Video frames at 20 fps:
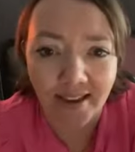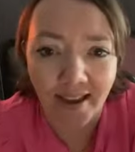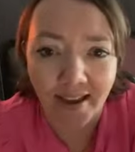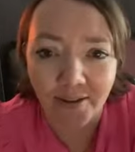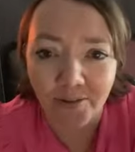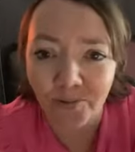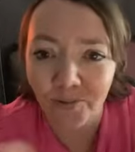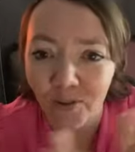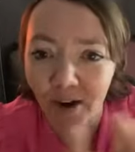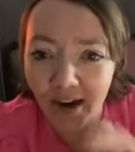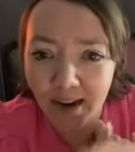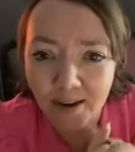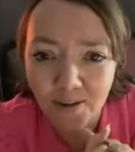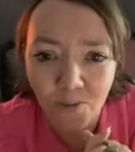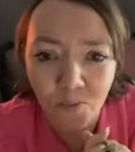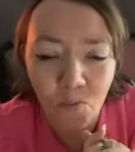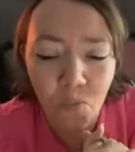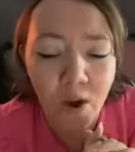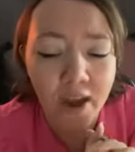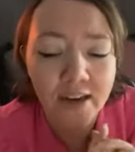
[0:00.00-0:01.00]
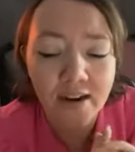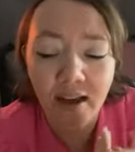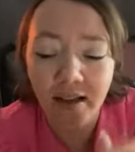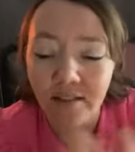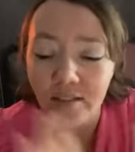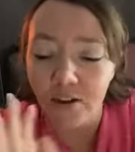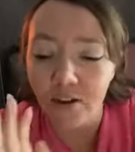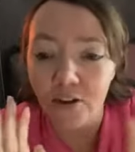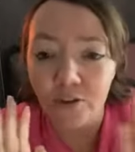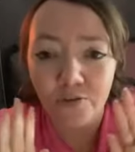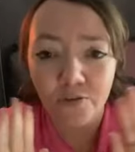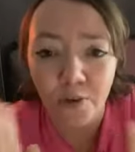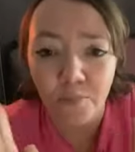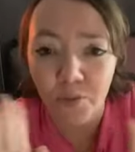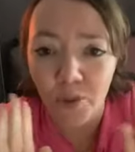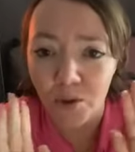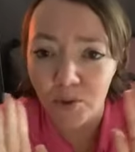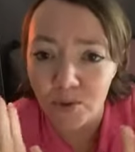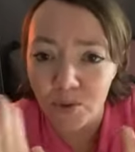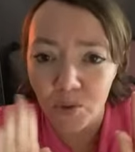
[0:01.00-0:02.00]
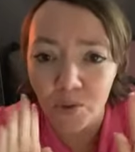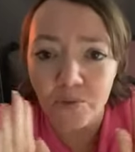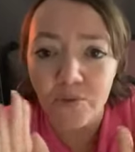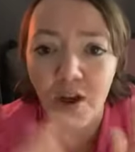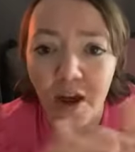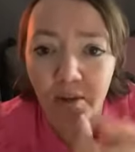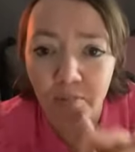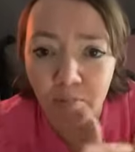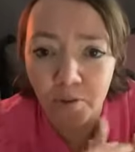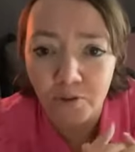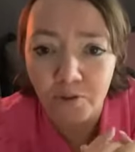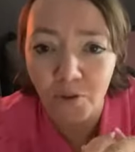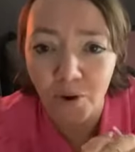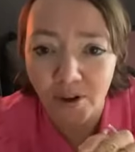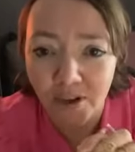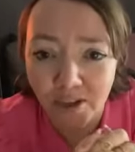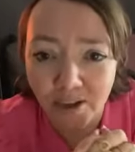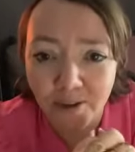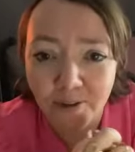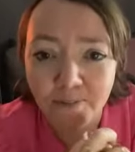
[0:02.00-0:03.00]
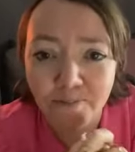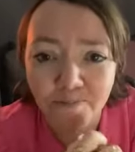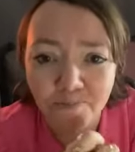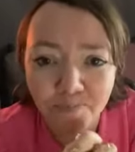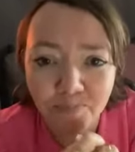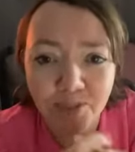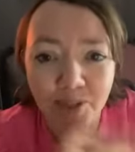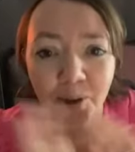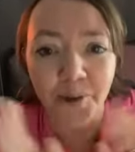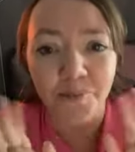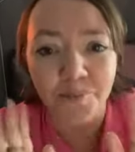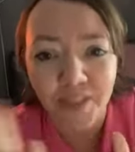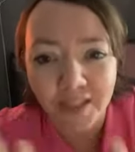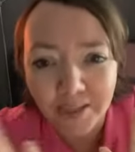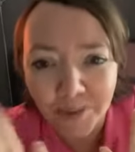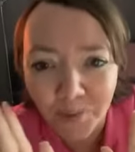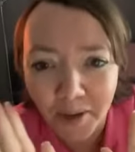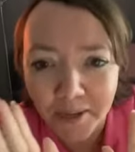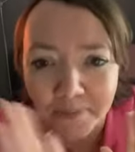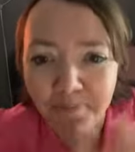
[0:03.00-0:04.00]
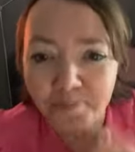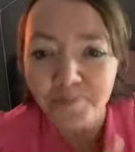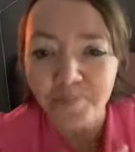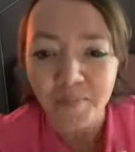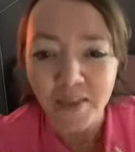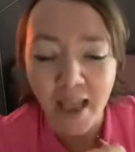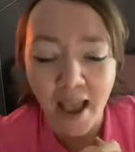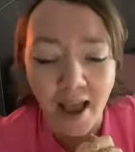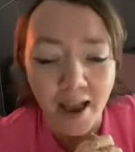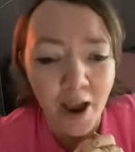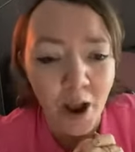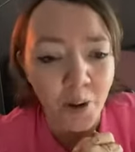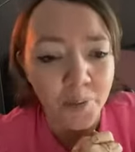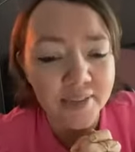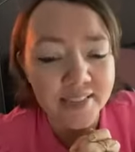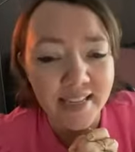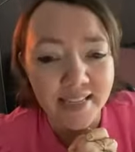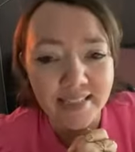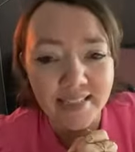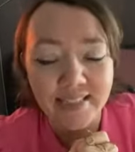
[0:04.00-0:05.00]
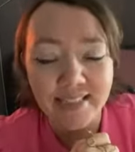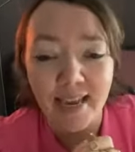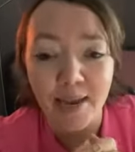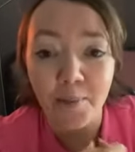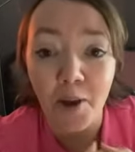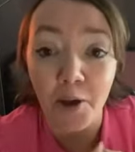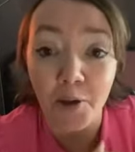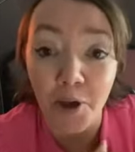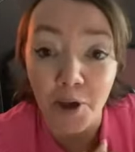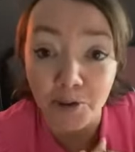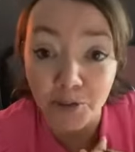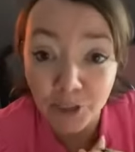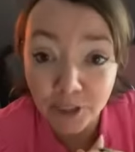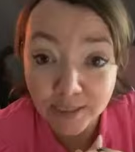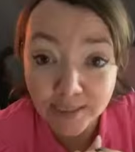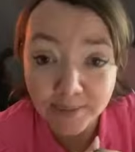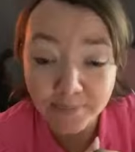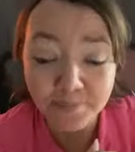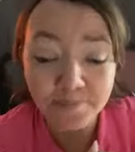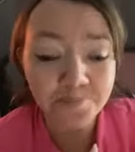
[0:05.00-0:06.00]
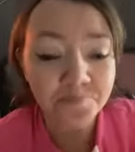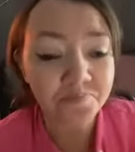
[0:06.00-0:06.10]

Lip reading: it yet, right? Why not learn from those who have gone before you? So that's what I always like to say about coaches.